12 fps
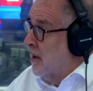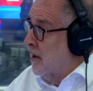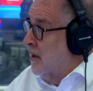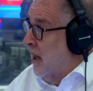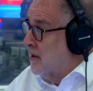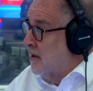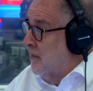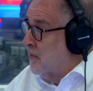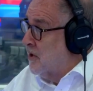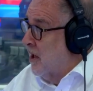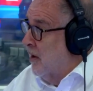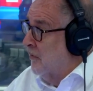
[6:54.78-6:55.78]
conducting
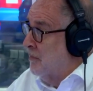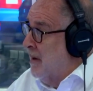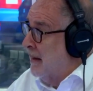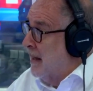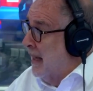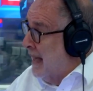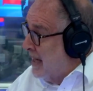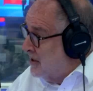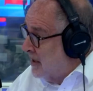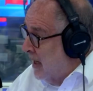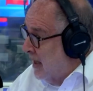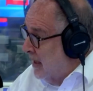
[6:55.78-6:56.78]
themselves makes it
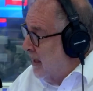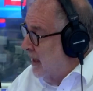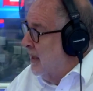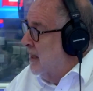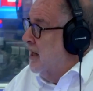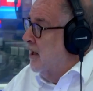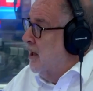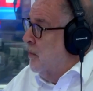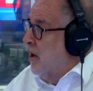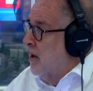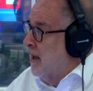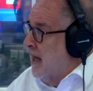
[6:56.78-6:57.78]
less likely that we're
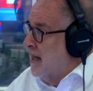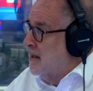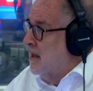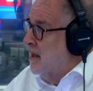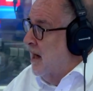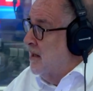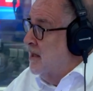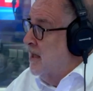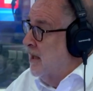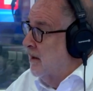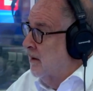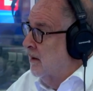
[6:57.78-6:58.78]
going to get a
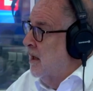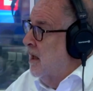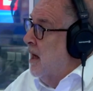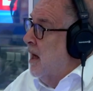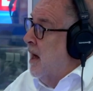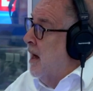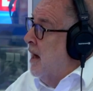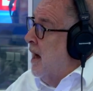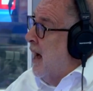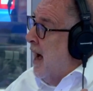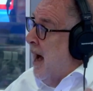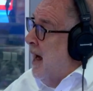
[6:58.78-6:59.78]
deal.
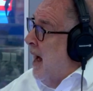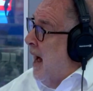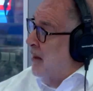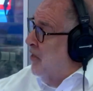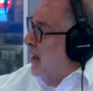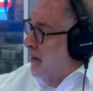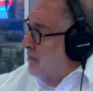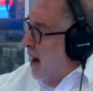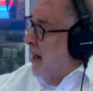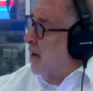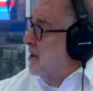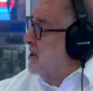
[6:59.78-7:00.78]
I think
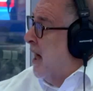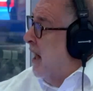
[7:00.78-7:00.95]
Michael is